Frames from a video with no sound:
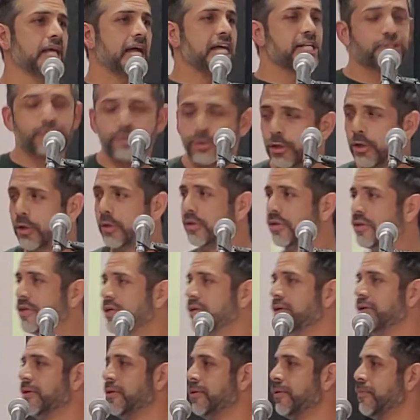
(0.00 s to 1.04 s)
It's truth.
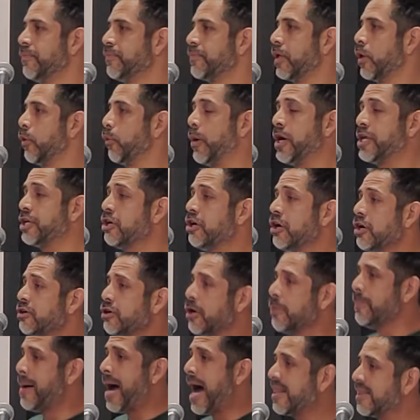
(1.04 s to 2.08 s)
When you're in
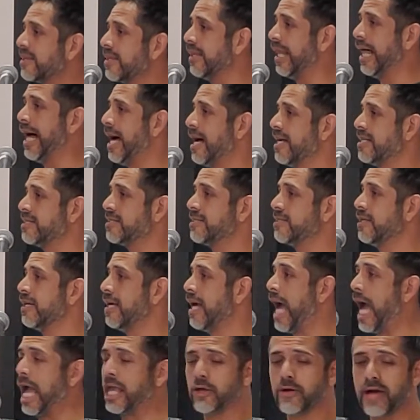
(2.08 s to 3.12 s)
your math class
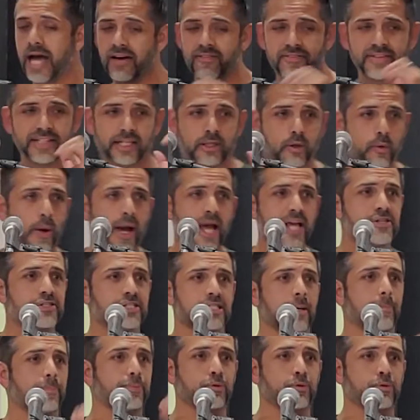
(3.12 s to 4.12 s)
and you have an equation, a